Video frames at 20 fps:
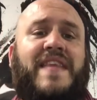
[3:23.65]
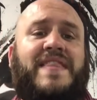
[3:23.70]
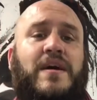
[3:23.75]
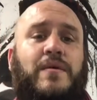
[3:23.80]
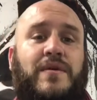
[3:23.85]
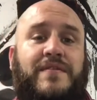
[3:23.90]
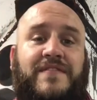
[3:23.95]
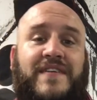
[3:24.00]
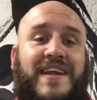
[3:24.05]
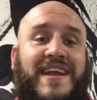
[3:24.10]
that
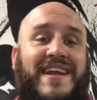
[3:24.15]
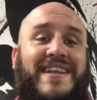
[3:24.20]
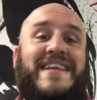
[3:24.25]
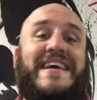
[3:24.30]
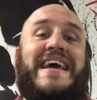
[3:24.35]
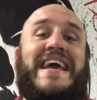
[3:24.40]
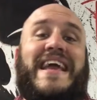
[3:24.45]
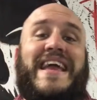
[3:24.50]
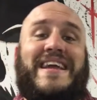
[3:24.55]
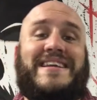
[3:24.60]
we forget
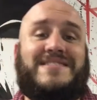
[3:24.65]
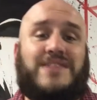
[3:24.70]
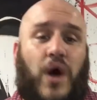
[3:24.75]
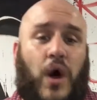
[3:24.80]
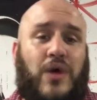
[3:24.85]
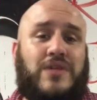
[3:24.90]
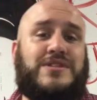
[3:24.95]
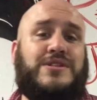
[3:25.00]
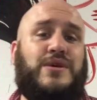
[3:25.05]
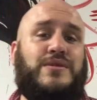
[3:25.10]
he is
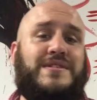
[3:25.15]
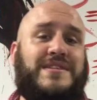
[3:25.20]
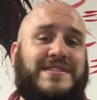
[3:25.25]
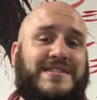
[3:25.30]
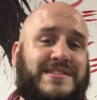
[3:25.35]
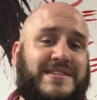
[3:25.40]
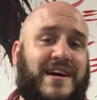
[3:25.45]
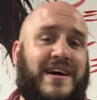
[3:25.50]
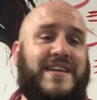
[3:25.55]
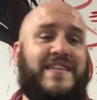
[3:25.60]
also the
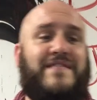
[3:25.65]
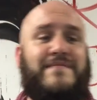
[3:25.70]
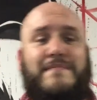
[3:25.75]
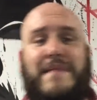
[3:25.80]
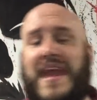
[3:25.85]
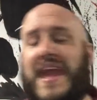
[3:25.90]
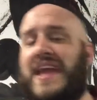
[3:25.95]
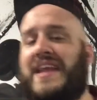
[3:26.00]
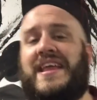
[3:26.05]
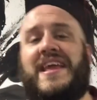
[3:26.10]
Son of Man.